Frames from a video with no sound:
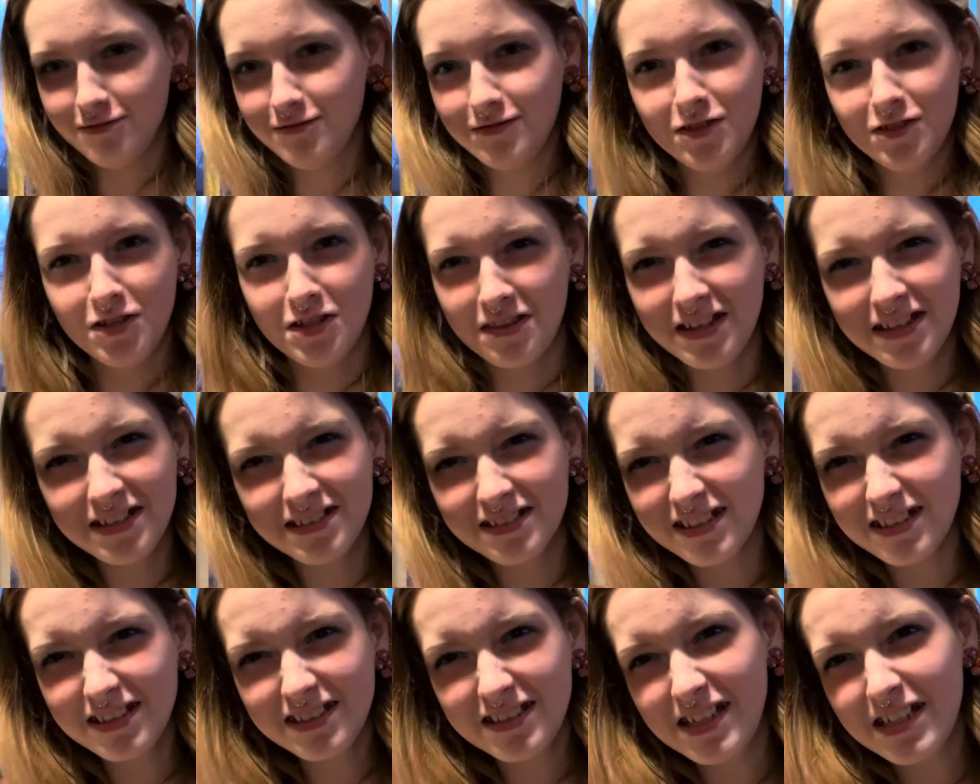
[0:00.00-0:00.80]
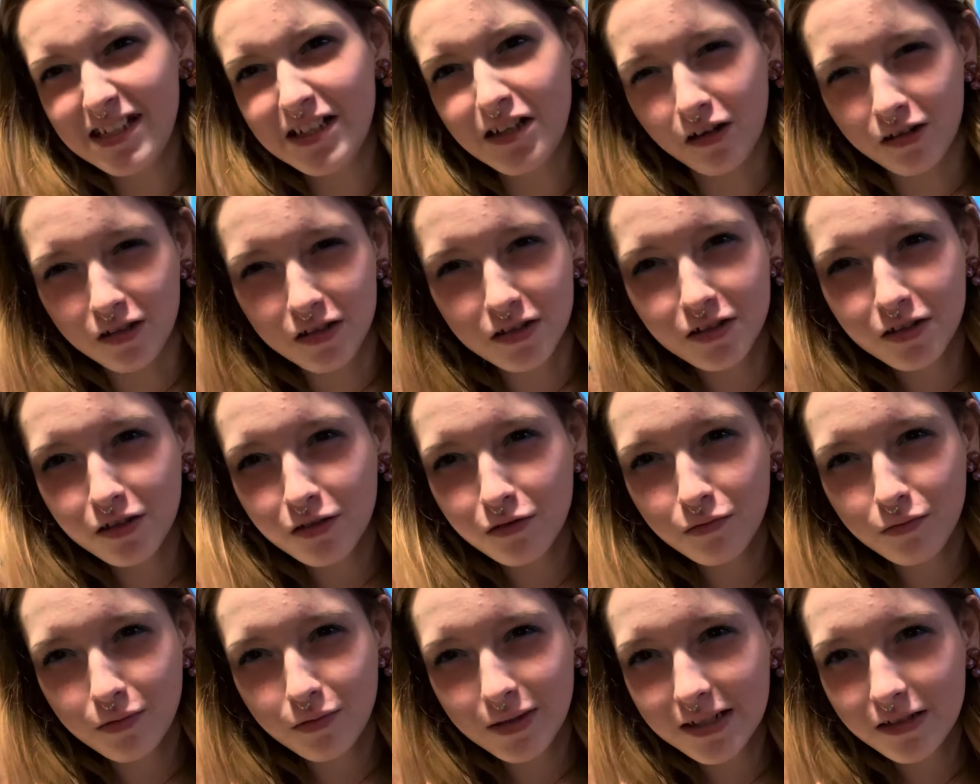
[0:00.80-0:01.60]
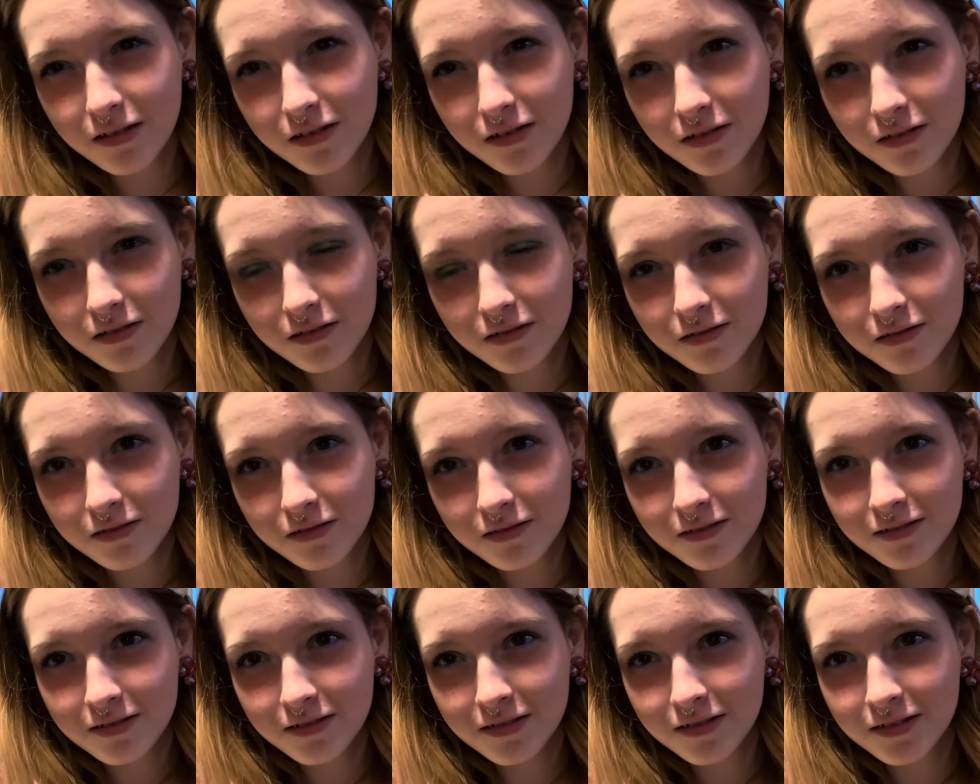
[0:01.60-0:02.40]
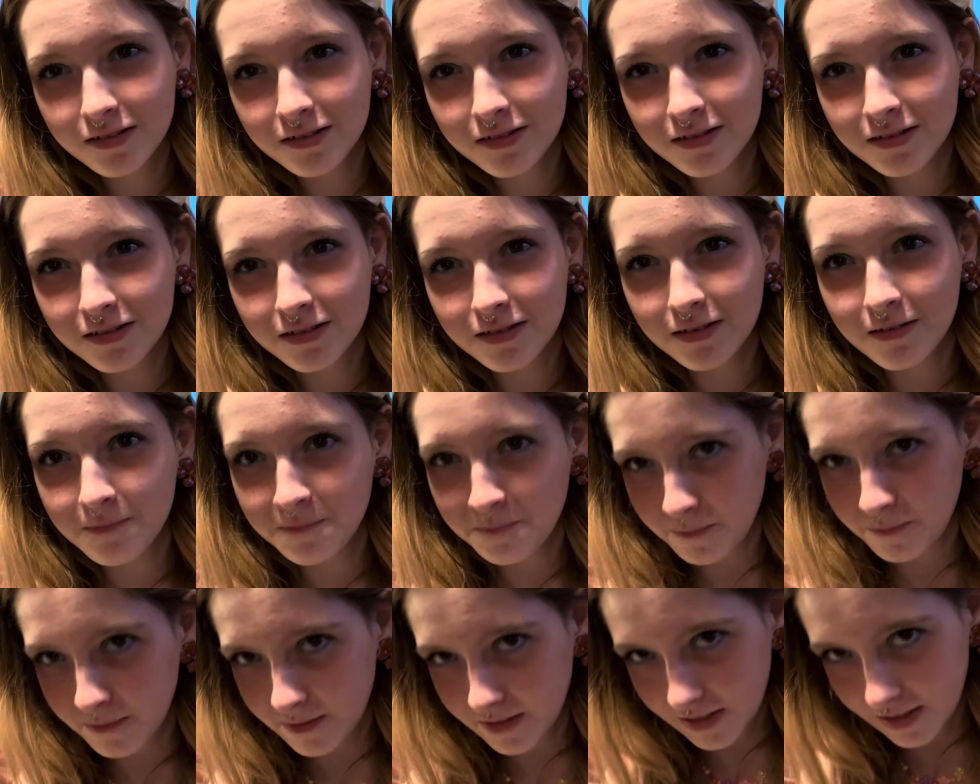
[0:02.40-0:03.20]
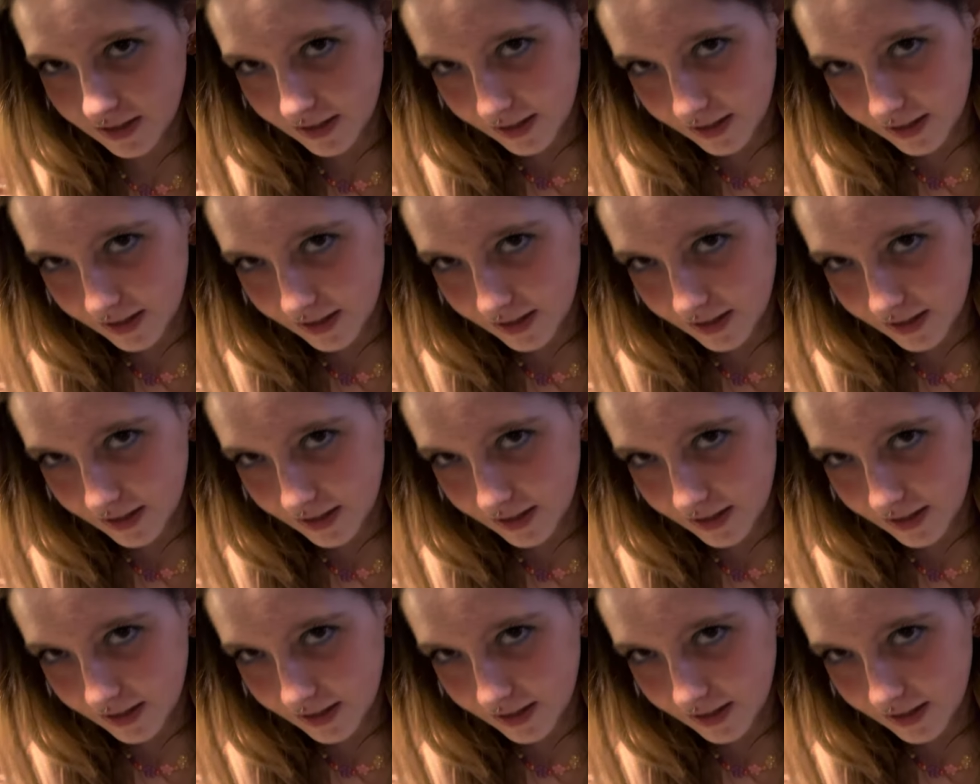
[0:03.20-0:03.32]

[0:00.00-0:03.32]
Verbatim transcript: She thinks I say gardener weird. It is weird. It's gardener.